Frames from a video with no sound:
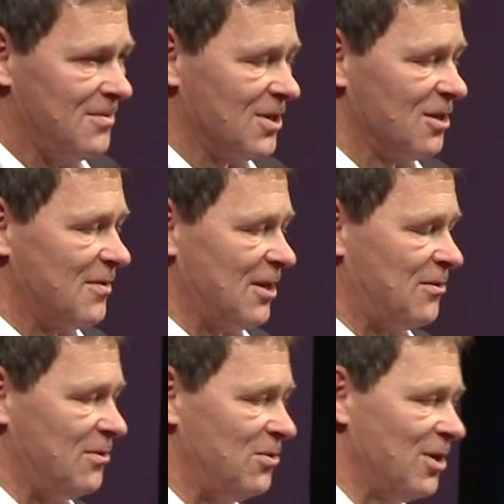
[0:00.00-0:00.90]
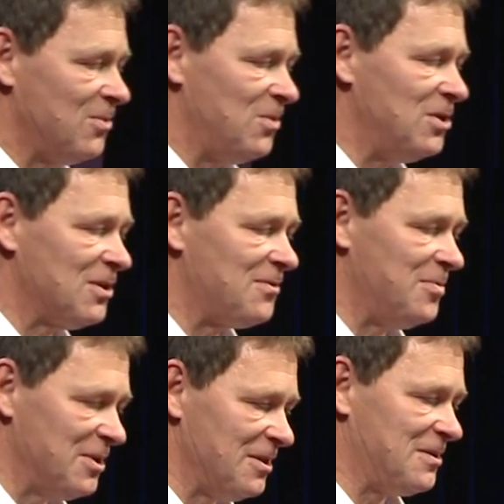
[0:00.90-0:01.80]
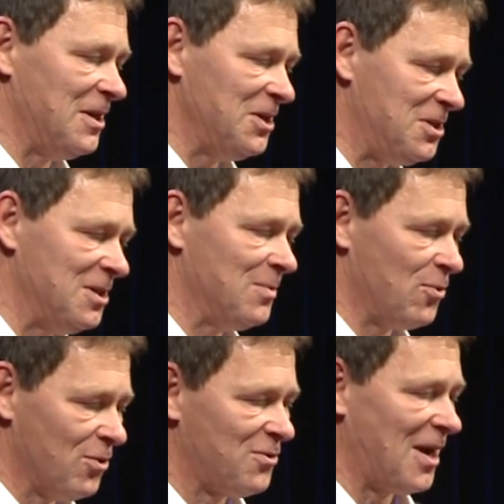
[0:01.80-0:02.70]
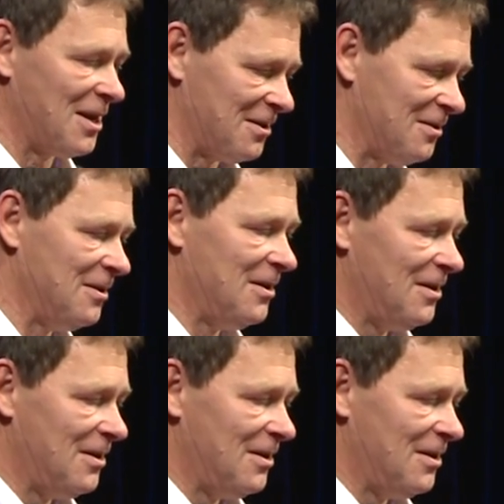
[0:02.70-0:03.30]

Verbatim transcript: deliver that to you and we just built 18 per Dragon